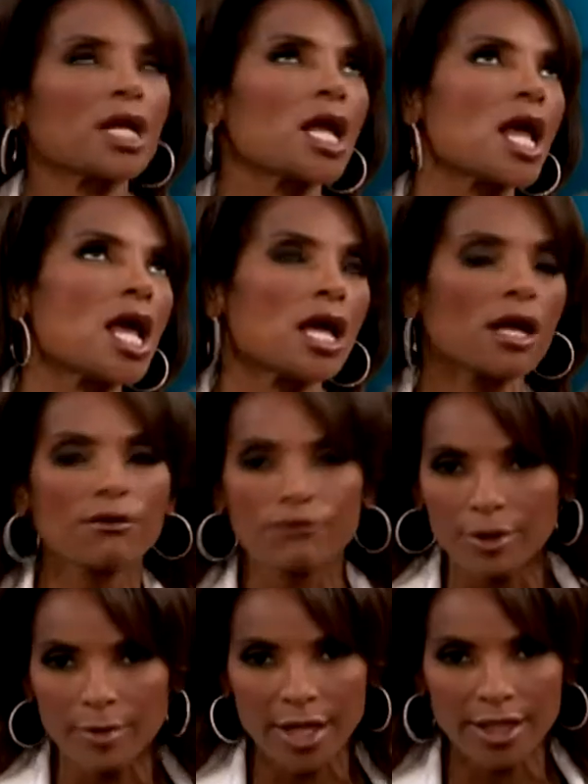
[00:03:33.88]
But
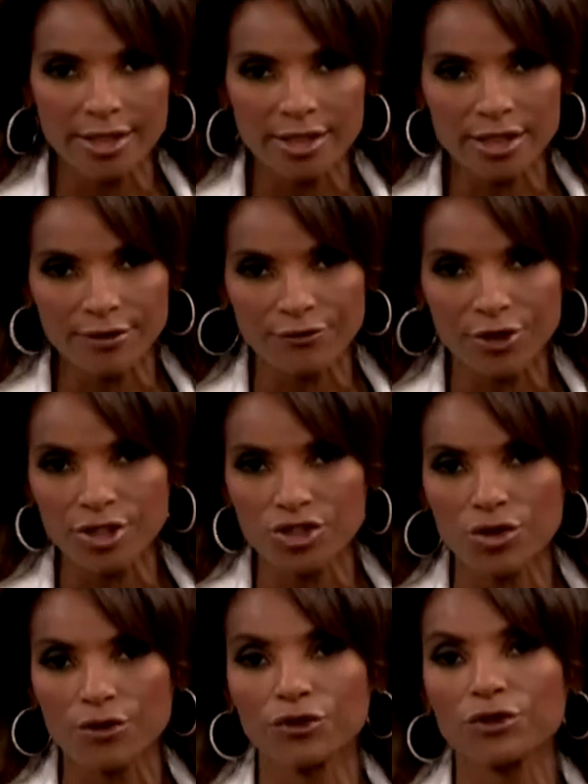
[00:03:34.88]
everybody's different.
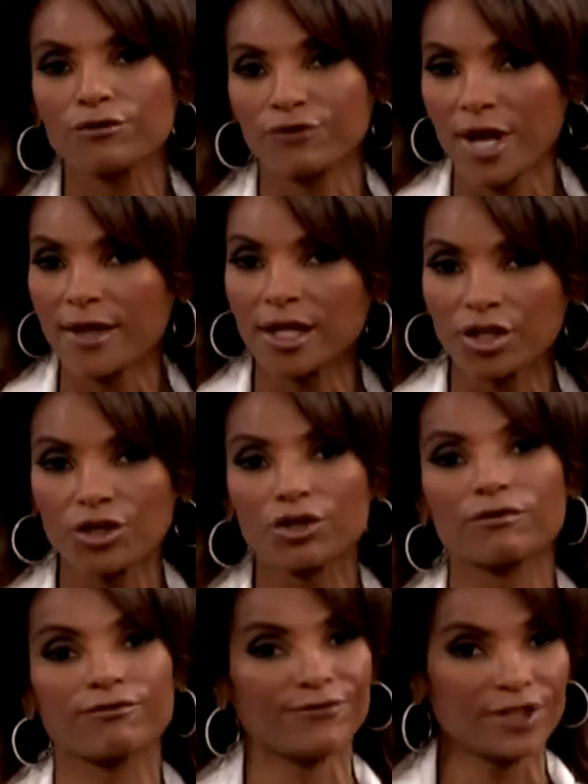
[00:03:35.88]
So if you find that
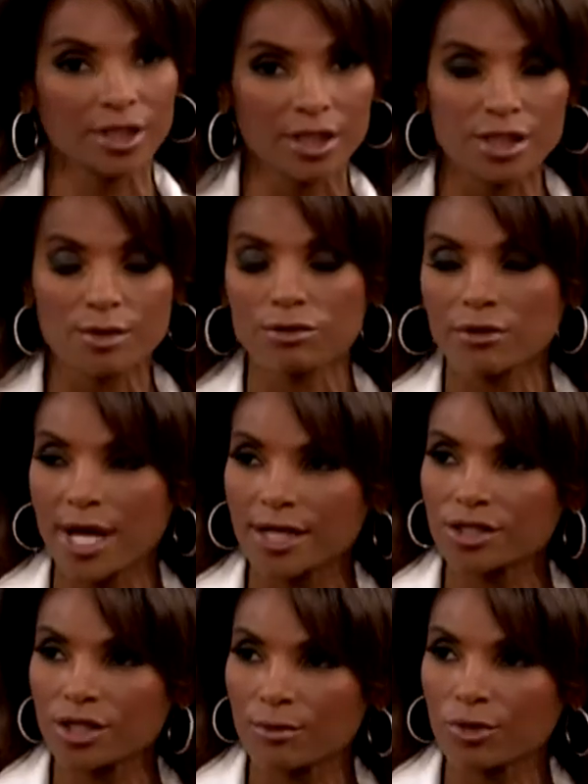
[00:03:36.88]
you're feeling
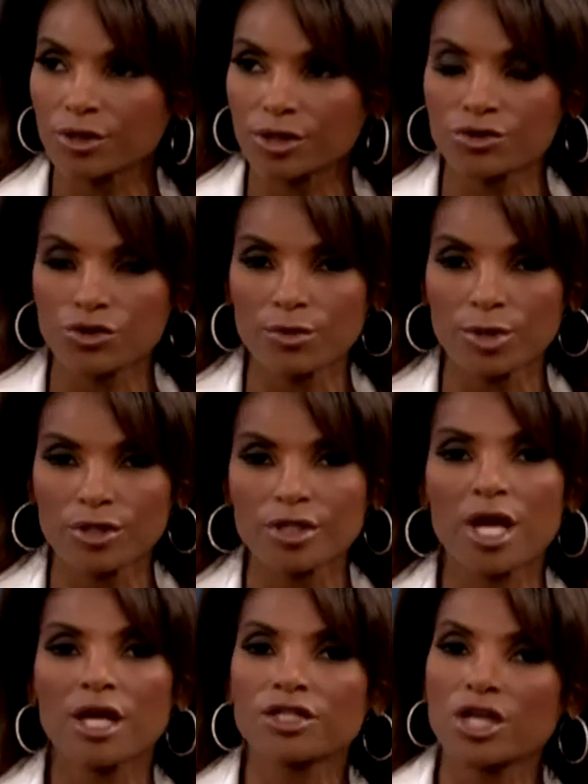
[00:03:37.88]
depressed on birth control pills,
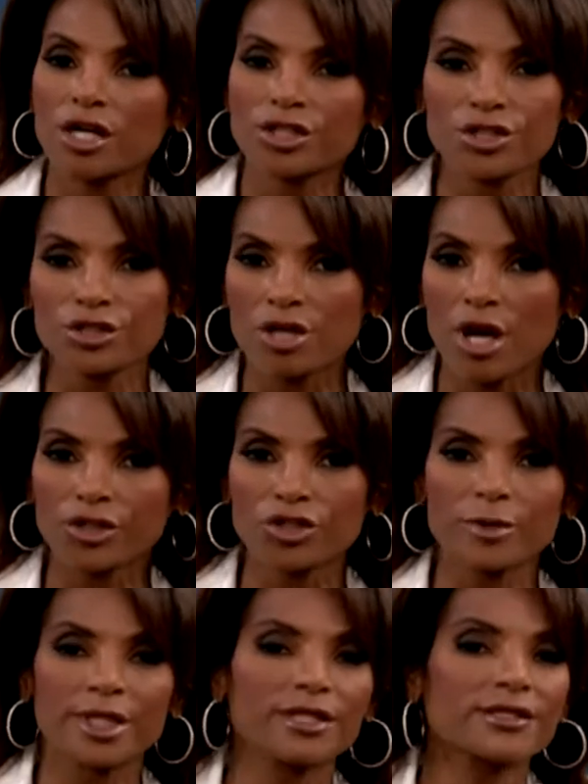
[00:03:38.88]
talk to your
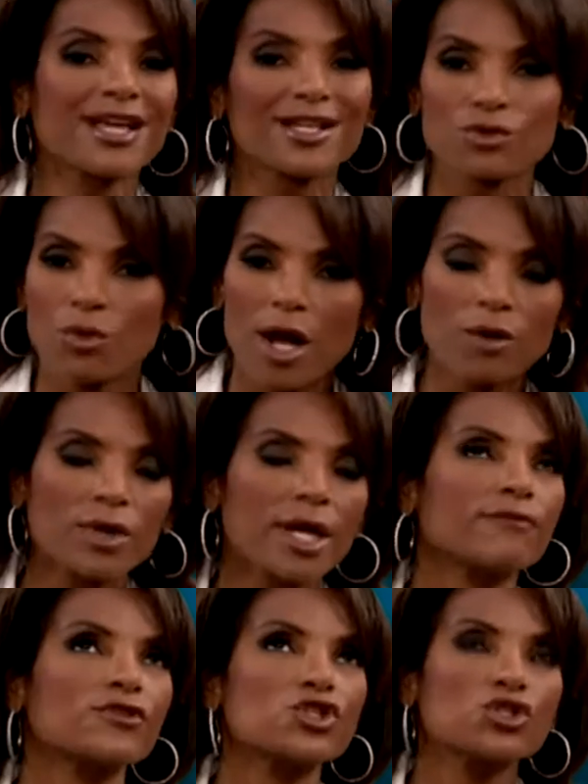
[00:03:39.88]
doctor, because that's why we
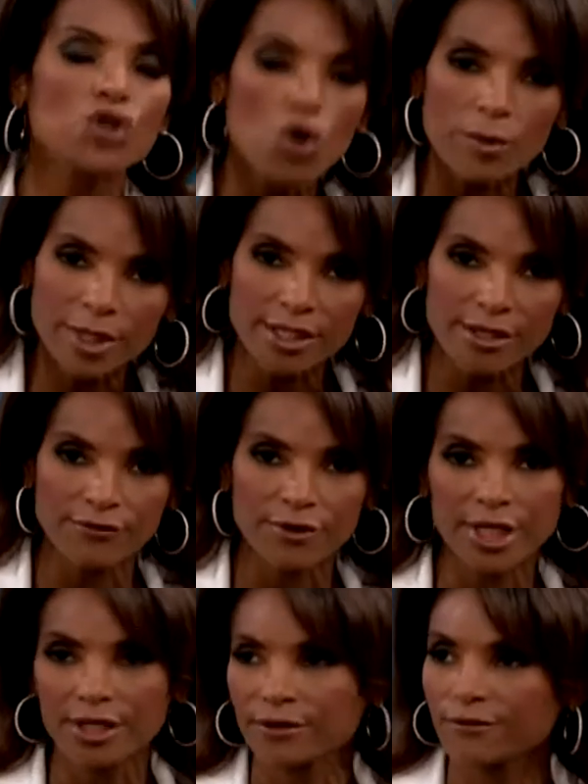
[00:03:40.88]
have so many
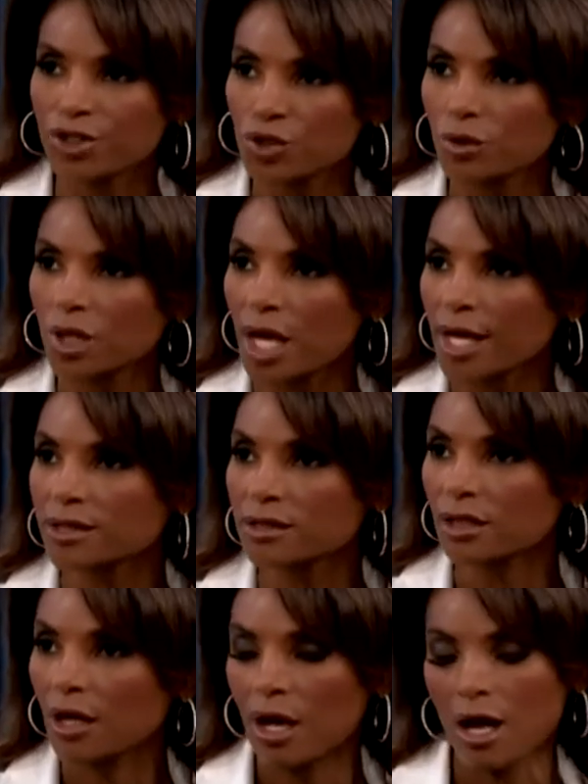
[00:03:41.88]
different individualized